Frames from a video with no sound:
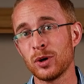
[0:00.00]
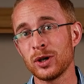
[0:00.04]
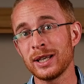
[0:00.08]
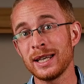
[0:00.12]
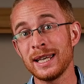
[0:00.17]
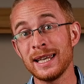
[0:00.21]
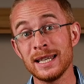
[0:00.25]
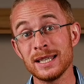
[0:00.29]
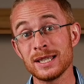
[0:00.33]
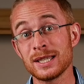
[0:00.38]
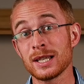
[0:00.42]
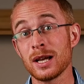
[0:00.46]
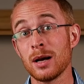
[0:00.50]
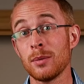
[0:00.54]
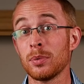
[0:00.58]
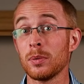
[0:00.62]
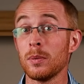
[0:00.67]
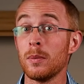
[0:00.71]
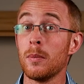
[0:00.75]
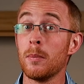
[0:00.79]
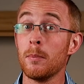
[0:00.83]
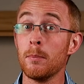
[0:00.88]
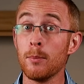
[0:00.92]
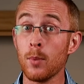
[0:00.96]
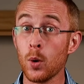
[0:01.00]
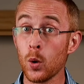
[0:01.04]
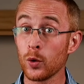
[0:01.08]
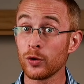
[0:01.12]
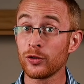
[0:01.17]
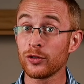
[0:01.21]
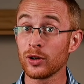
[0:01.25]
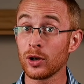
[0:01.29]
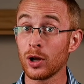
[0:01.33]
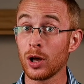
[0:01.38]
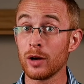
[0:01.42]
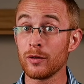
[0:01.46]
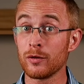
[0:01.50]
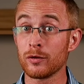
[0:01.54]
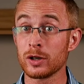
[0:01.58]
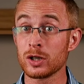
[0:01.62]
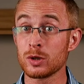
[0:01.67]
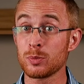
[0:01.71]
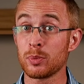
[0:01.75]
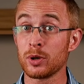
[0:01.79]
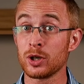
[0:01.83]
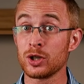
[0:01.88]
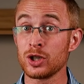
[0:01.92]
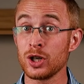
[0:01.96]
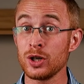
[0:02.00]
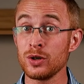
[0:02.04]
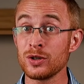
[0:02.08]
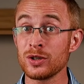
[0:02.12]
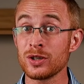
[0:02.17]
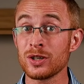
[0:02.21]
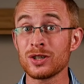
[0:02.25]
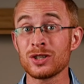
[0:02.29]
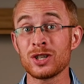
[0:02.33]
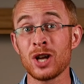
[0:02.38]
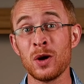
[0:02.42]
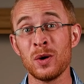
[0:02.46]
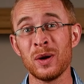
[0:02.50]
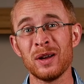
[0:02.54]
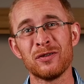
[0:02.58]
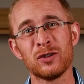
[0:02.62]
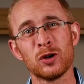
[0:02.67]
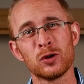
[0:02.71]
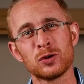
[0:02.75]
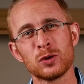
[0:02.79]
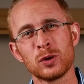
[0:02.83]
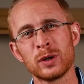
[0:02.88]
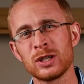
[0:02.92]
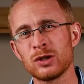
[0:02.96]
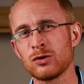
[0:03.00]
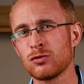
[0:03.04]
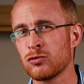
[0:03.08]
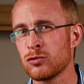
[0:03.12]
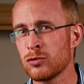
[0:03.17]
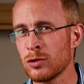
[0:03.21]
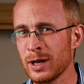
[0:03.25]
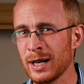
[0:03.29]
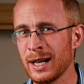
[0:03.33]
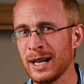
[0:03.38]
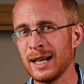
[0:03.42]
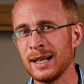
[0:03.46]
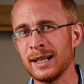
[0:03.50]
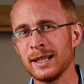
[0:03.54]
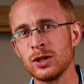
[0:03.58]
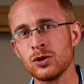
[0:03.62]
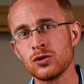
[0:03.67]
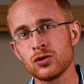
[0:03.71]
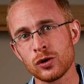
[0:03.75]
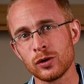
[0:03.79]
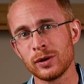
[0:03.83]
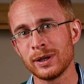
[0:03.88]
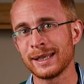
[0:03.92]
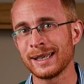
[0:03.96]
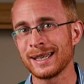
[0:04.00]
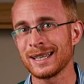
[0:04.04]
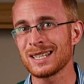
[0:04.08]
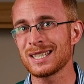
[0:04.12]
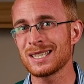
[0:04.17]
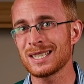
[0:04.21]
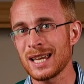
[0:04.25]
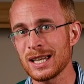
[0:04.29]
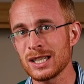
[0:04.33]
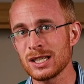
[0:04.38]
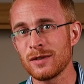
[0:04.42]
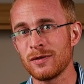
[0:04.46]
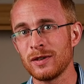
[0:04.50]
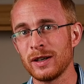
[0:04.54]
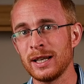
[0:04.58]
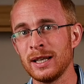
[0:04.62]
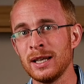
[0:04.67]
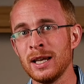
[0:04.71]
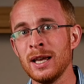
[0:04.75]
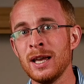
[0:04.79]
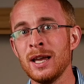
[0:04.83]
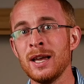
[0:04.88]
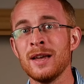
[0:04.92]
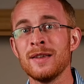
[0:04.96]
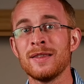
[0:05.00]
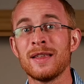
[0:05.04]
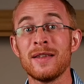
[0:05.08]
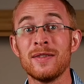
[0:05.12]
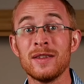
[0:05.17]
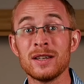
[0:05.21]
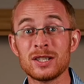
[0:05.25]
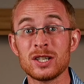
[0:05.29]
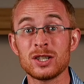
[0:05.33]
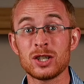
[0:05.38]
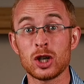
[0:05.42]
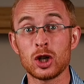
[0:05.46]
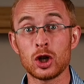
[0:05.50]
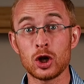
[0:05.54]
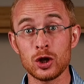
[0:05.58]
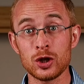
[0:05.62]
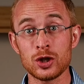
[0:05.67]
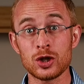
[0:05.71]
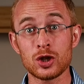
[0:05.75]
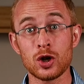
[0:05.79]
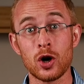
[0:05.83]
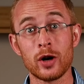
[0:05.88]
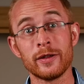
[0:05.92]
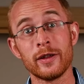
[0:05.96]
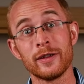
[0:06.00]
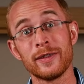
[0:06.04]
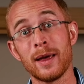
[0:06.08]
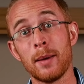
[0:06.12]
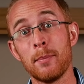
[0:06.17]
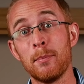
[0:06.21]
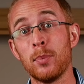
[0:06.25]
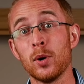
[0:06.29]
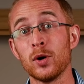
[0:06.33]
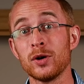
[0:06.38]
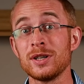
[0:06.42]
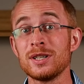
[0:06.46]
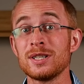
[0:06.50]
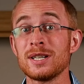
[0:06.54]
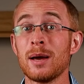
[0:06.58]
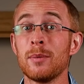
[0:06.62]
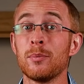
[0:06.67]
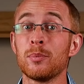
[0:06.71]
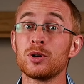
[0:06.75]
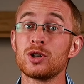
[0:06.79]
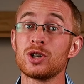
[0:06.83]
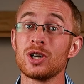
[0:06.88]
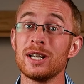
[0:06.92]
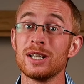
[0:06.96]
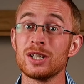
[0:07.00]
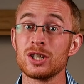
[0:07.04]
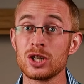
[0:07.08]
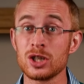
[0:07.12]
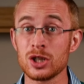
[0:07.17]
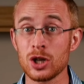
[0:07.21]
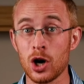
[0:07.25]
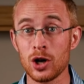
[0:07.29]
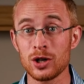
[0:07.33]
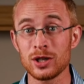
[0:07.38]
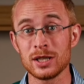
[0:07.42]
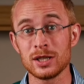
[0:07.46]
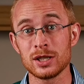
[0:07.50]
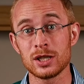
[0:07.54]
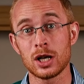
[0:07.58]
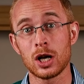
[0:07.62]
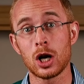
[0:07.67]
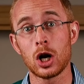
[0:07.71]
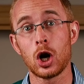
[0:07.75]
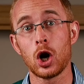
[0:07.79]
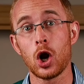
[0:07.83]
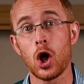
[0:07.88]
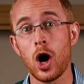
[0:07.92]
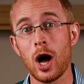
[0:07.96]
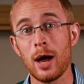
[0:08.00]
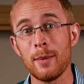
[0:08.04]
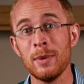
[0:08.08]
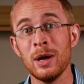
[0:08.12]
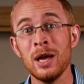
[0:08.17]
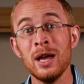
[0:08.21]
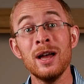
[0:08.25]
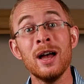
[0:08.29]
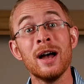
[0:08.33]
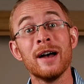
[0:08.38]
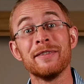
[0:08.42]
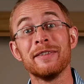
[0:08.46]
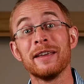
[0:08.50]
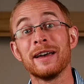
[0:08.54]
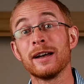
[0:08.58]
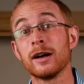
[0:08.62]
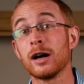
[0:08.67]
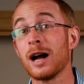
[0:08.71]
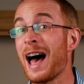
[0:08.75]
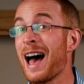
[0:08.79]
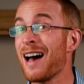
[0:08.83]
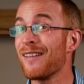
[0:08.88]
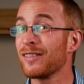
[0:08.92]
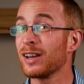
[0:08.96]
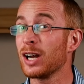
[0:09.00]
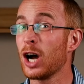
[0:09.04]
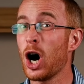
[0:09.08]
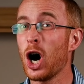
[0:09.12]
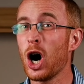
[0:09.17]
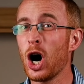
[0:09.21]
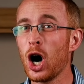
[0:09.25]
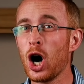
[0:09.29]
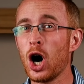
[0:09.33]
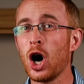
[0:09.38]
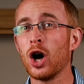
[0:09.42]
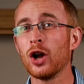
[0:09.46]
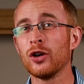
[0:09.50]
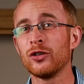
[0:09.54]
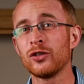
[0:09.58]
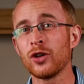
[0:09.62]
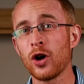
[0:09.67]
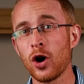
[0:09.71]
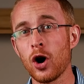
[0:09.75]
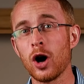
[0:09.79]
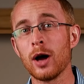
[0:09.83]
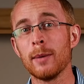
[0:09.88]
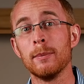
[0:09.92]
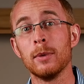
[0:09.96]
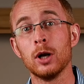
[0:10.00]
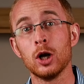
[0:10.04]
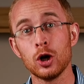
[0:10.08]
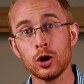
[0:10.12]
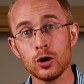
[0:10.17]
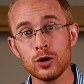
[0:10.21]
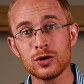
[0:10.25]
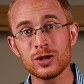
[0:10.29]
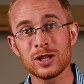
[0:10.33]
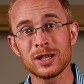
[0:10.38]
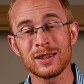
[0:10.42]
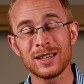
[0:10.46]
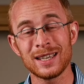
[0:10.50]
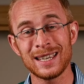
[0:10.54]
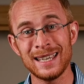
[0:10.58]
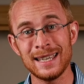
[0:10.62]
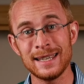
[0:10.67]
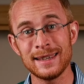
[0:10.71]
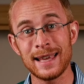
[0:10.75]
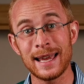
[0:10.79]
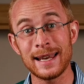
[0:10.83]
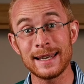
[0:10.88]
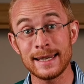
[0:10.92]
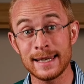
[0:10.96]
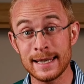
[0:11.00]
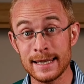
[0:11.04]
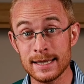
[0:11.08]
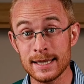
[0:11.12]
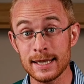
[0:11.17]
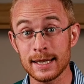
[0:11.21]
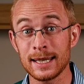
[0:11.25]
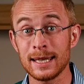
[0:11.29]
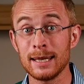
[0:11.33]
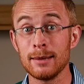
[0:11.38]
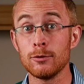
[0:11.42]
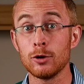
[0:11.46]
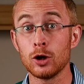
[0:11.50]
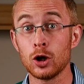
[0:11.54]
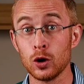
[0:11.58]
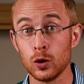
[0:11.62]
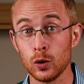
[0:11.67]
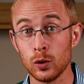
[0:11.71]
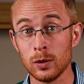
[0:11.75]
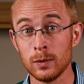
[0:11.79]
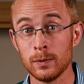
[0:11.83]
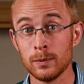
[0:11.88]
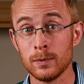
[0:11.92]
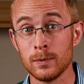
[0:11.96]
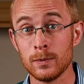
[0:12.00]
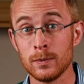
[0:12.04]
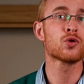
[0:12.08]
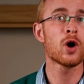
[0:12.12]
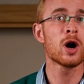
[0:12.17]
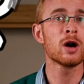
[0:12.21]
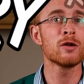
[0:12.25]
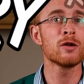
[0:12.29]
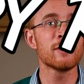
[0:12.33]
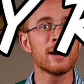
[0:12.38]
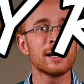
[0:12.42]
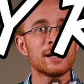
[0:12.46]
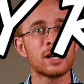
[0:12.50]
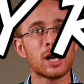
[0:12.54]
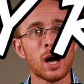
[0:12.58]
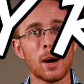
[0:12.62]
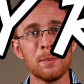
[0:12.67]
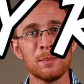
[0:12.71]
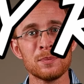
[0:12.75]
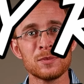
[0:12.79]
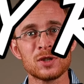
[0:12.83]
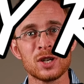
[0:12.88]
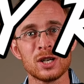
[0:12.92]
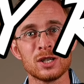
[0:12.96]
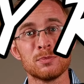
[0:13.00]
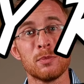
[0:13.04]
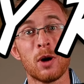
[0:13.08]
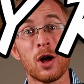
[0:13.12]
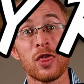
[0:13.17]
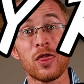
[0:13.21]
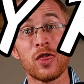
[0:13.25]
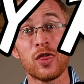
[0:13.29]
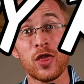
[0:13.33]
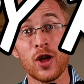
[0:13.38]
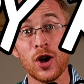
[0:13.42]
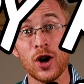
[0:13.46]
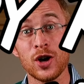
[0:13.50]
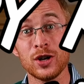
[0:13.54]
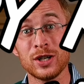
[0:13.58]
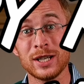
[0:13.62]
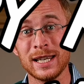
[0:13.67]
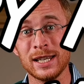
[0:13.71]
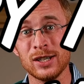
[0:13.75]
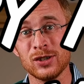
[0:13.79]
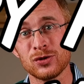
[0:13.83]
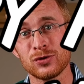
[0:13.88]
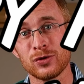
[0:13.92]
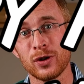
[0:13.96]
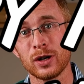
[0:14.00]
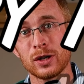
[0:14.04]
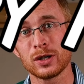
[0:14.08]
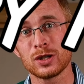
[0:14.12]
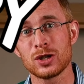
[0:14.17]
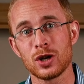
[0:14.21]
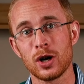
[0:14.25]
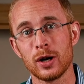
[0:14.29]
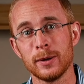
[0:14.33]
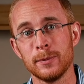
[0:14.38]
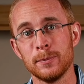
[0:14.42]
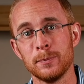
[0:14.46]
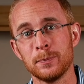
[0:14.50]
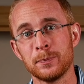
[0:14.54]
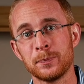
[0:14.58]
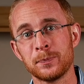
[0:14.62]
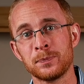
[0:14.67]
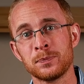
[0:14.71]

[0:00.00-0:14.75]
the body heats up, more saliva is produced, so if your dog is really drooling excessively, then this is a good sign that their body temperature is starting to climb and they are having a hard time losing the heat they need to keep cool. Dry red gums is my third stroke sign.